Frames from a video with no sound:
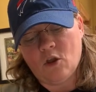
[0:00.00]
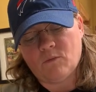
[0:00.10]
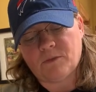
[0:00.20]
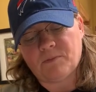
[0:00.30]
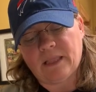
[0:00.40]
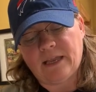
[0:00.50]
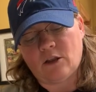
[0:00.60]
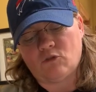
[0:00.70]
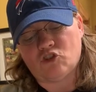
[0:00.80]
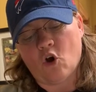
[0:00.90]
with
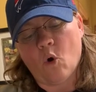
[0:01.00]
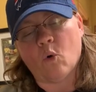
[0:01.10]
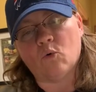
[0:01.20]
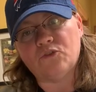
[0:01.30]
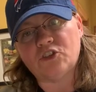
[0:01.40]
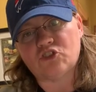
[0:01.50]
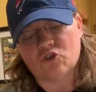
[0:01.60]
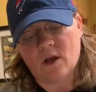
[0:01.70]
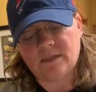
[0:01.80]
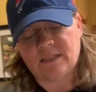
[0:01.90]
Play-Doh to hold the
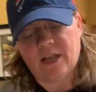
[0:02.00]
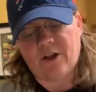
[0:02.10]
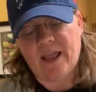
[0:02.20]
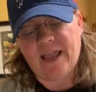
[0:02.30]
straws there